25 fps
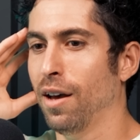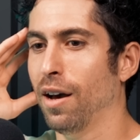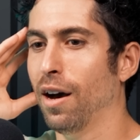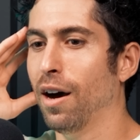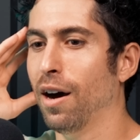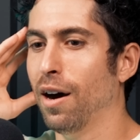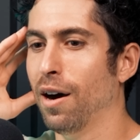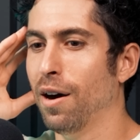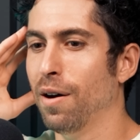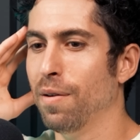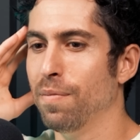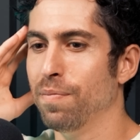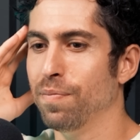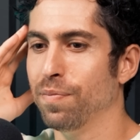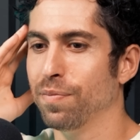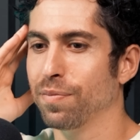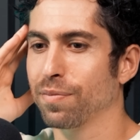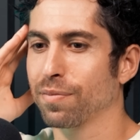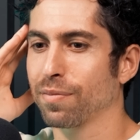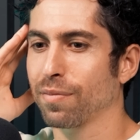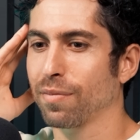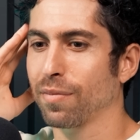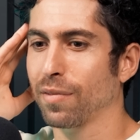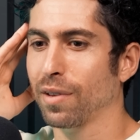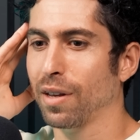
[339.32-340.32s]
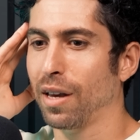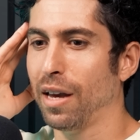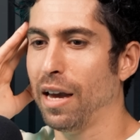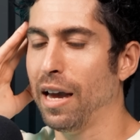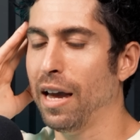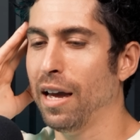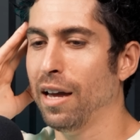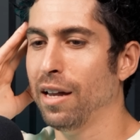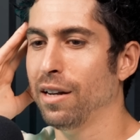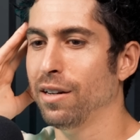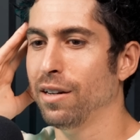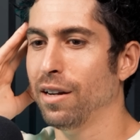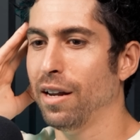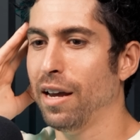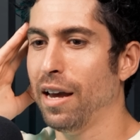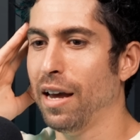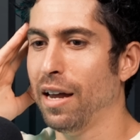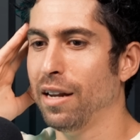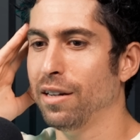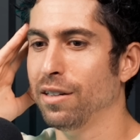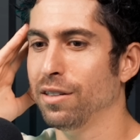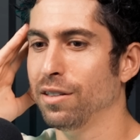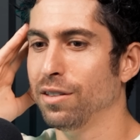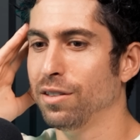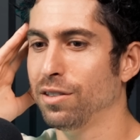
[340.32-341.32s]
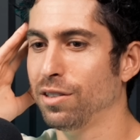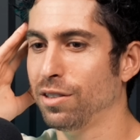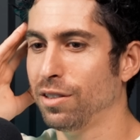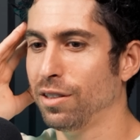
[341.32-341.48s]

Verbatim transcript: And